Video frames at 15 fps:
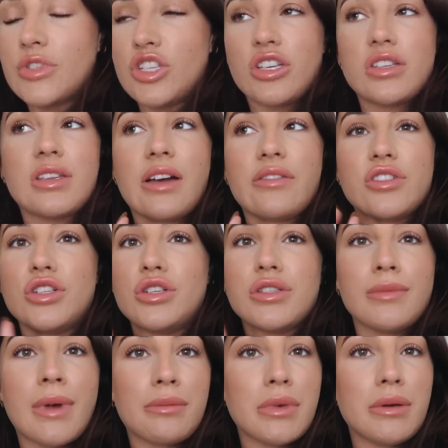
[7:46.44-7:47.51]
just have to do
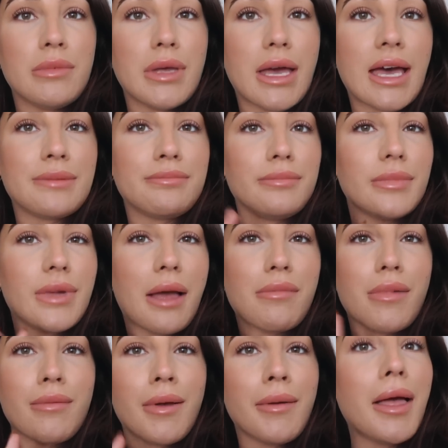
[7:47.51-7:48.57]
some admin, ad,
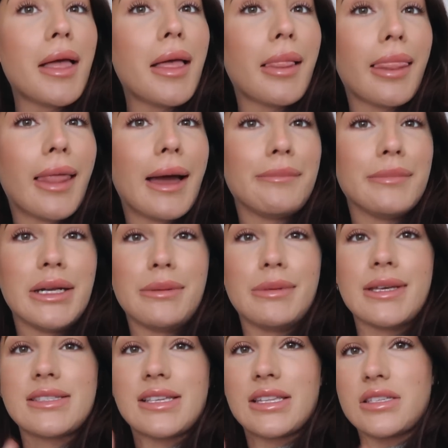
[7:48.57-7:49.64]
admin, admin
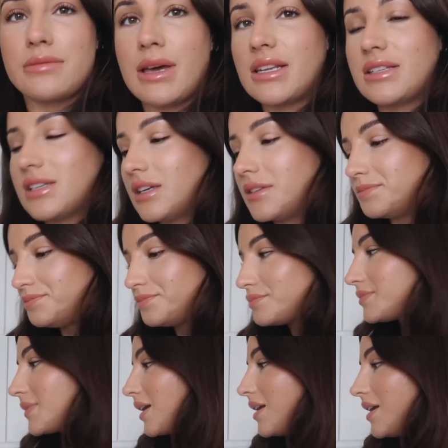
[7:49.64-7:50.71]
bits and some editing
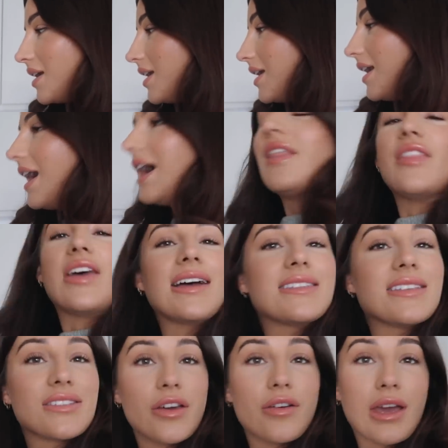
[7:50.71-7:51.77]
and that
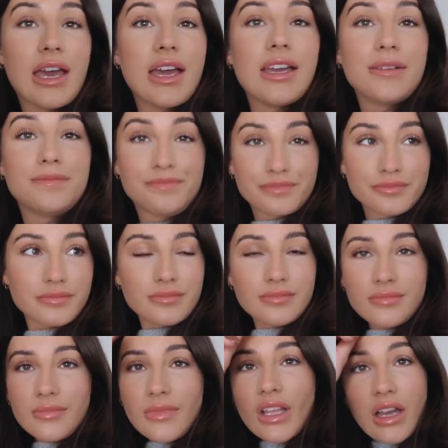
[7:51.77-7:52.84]
is okay.
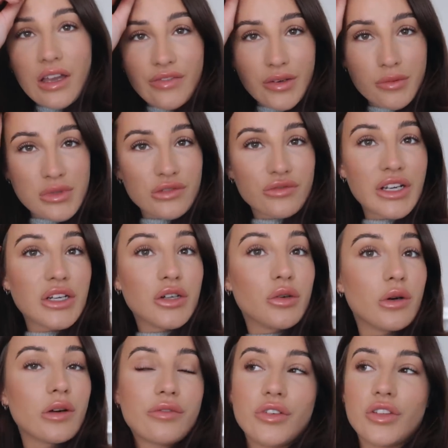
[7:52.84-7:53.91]
I filmed a
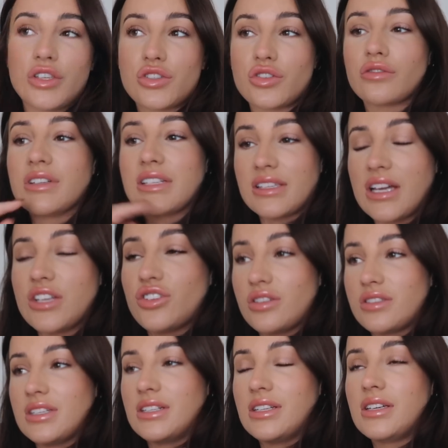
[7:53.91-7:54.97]
reel for the stories that I
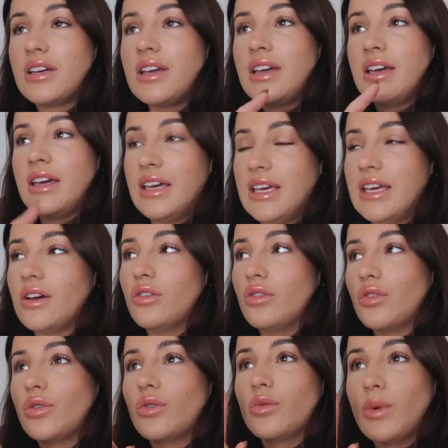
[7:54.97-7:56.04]
just did here
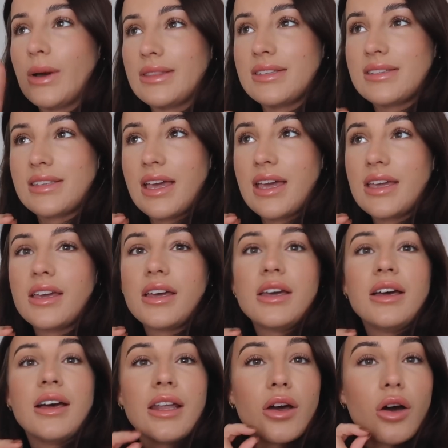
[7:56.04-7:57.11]
on Wednesday
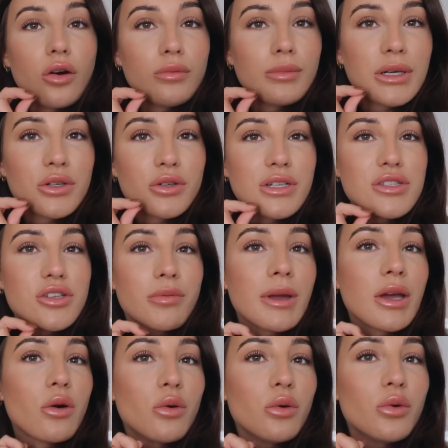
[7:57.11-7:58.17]
and oh my god it took
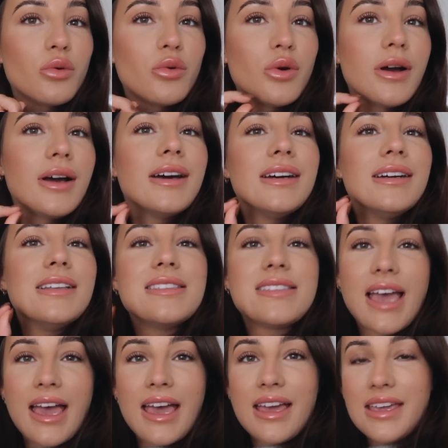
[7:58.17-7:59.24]
me all
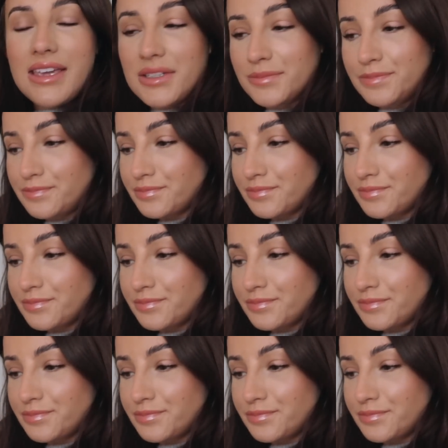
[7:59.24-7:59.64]
day